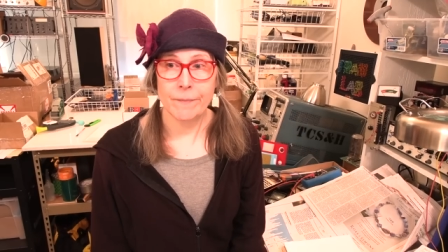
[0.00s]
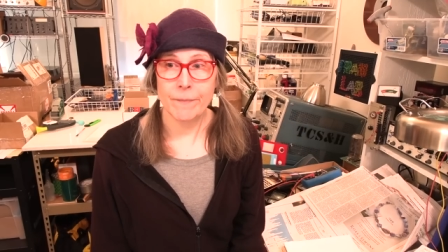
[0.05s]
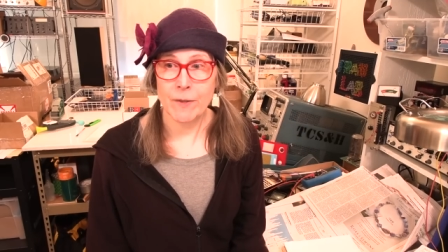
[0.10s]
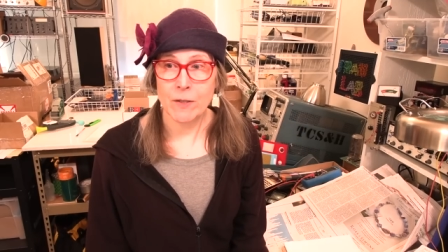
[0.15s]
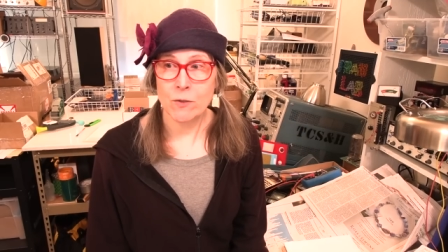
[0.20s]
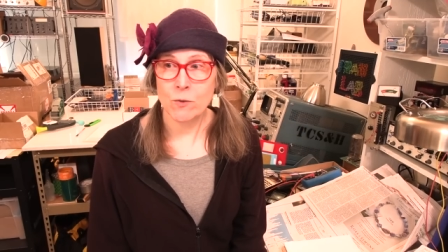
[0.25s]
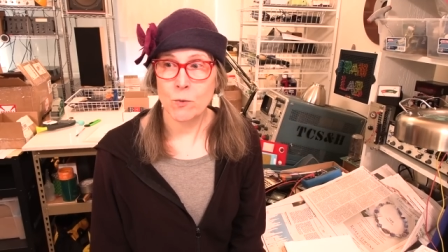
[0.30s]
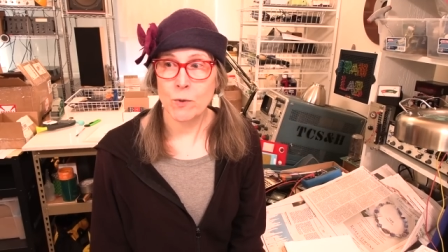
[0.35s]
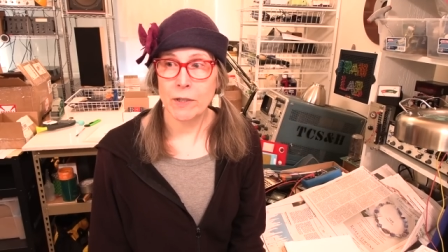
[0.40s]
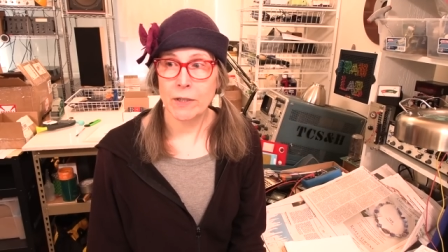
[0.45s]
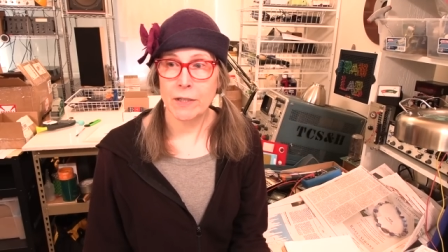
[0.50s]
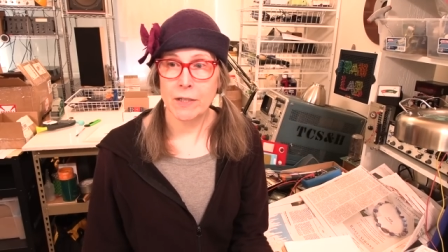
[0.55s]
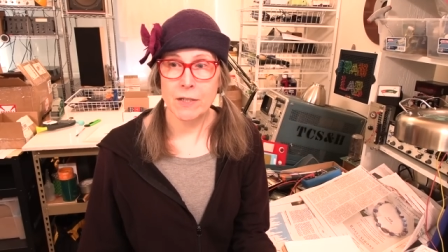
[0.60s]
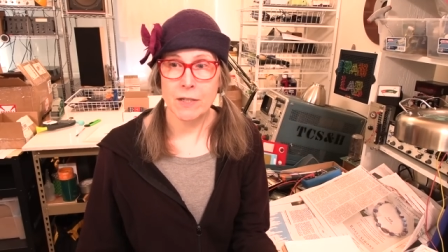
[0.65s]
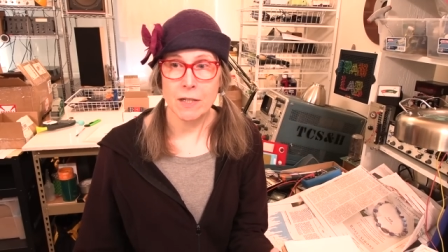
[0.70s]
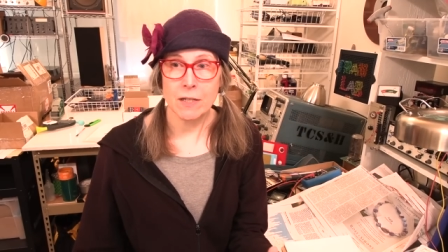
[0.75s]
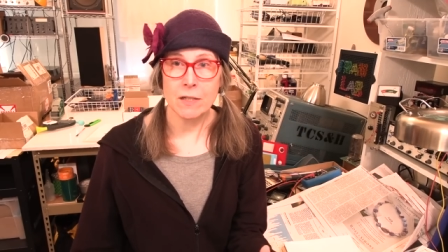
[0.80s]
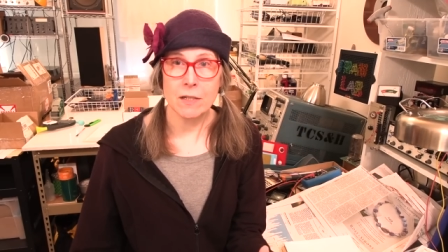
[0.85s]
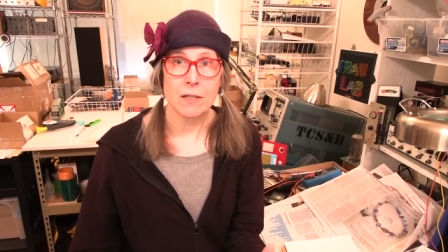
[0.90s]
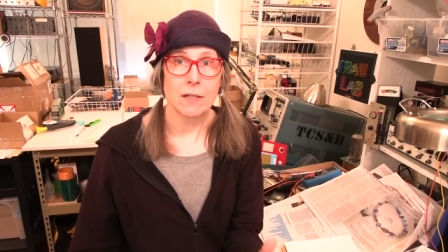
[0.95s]
it's really
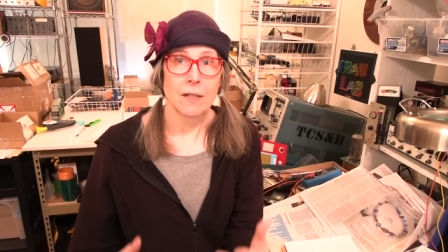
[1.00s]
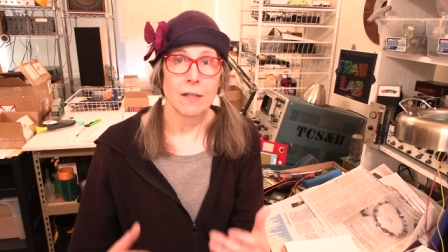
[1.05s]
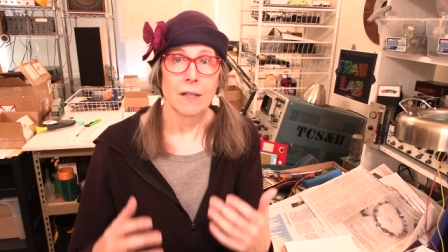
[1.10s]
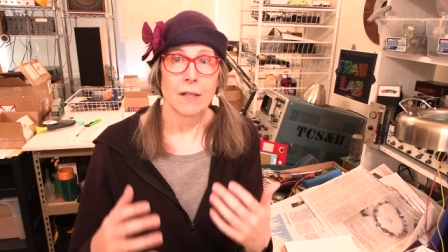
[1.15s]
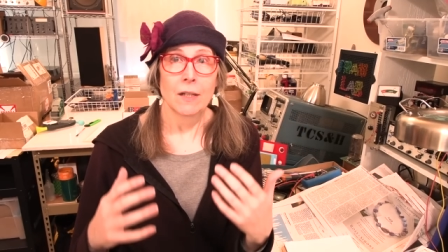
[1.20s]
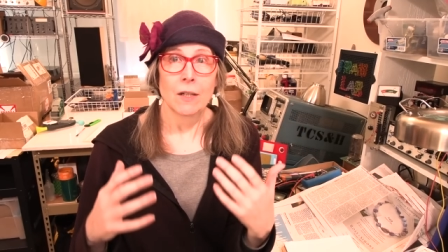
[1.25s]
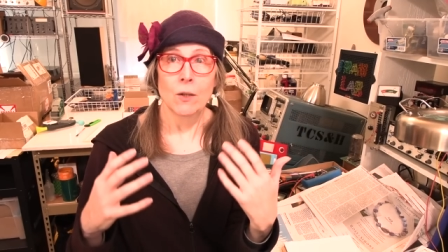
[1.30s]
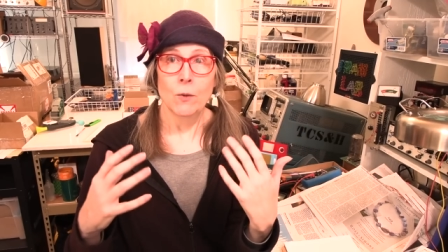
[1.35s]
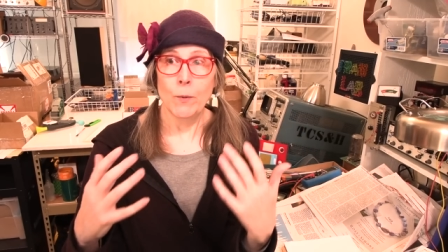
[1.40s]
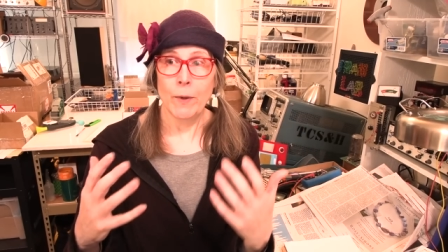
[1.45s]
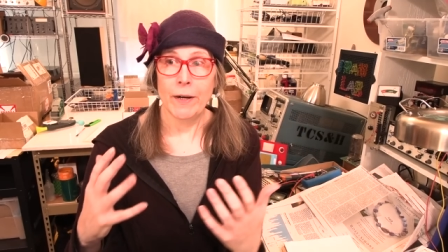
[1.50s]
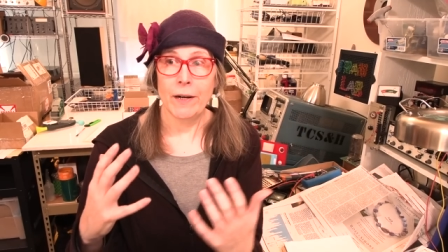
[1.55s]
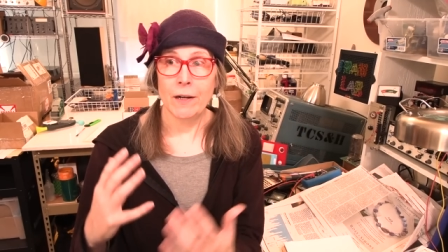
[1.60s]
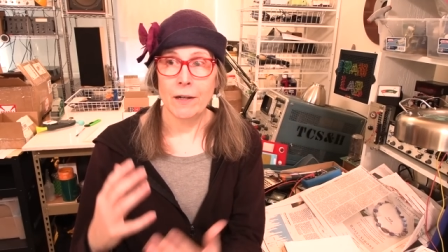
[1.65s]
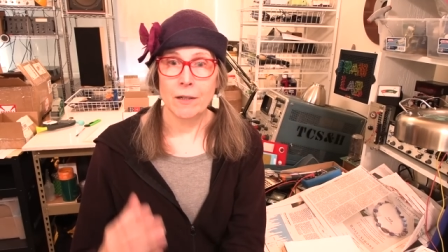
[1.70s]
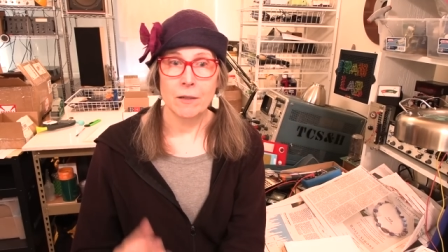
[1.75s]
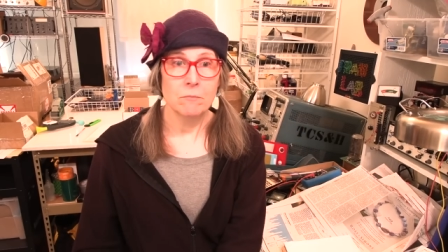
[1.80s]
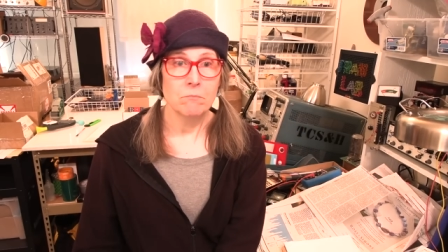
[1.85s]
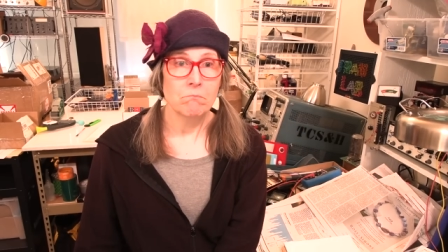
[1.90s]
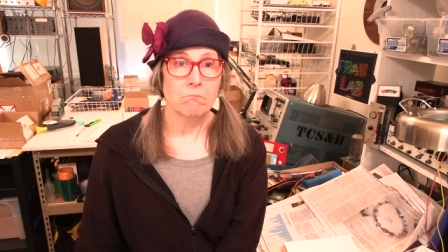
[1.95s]
just
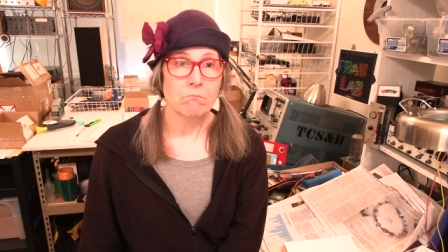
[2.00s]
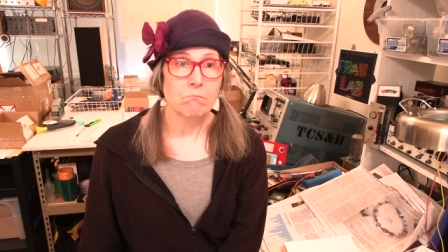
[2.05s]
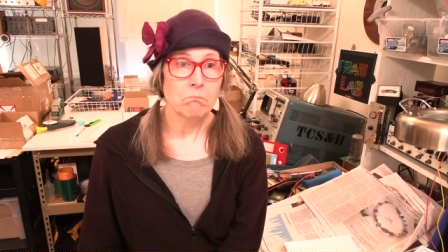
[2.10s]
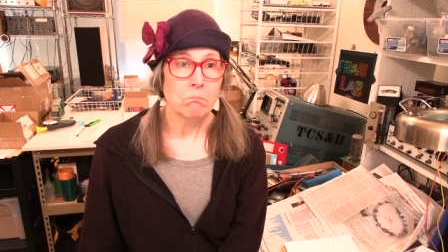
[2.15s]
where